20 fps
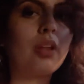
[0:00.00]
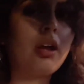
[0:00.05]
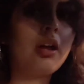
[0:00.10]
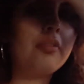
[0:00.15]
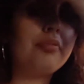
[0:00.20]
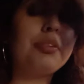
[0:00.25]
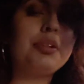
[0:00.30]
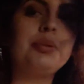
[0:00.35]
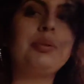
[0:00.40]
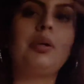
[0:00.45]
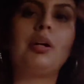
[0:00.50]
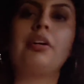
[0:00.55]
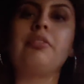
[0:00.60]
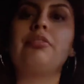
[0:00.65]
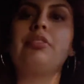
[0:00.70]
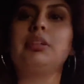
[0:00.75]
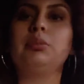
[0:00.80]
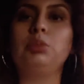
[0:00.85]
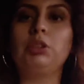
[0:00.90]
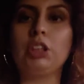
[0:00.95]
If you are
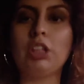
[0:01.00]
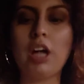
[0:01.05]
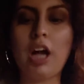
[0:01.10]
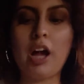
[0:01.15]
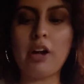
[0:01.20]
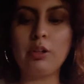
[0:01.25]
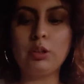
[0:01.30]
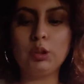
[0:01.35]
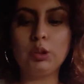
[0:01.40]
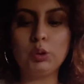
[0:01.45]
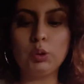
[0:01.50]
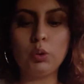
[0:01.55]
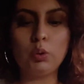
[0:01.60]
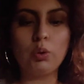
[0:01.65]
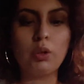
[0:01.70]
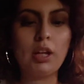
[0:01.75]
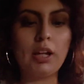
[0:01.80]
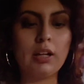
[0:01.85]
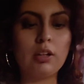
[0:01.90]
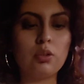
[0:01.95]
from Chicago or
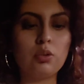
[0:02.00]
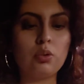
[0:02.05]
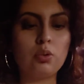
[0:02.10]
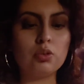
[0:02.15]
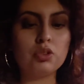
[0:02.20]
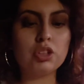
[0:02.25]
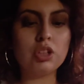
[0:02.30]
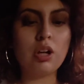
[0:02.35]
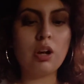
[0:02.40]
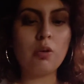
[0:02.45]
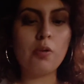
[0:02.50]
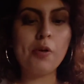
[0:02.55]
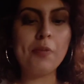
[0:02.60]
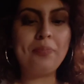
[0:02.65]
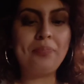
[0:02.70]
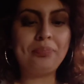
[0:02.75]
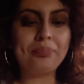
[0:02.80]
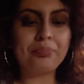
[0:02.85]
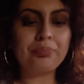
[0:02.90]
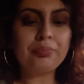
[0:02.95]
like you know Chicago,
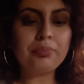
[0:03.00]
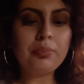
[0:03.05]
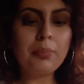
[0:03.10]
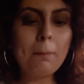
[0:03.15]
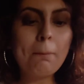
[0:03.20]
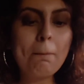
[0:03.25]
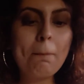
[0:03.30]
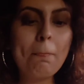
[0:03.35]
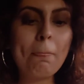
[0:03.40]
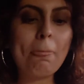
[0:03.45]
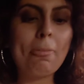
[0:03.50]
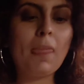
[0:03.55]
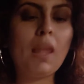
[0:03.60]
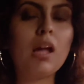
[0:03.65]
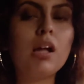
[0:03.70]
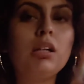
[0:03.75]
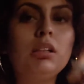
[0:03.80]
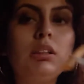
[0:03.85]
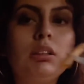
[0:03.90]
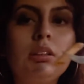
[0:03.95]

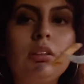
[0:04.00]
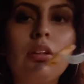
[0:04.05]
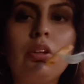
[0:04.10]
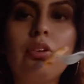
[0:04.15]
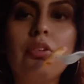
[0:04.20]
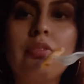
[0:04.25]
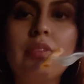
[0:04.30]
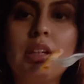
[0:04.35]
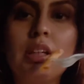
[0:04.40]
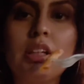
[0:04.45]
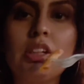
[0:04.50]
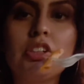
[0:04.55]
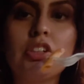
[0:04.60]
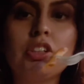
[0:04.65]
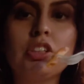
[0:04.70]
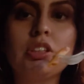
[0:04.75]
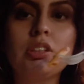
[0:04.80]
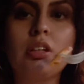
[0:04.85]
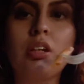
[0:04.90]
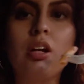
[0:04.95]
Little Village
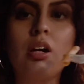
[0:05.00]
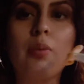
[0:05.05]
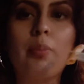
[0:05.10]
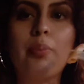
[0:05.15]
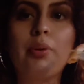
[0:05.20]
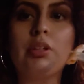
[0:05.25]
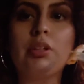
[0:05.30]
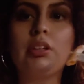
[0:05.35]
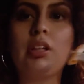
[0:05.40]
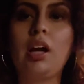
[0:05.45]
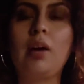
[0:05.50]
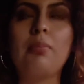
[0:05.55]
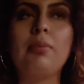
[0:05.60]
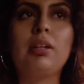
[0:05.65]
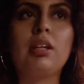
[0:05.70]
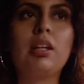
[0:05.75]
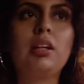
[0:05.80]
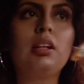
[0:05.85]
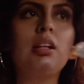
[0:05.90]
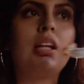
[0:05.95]
is a
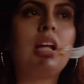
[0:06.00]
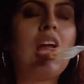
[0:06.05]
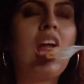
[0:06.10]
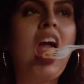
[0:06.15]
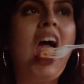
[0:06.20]
predominantly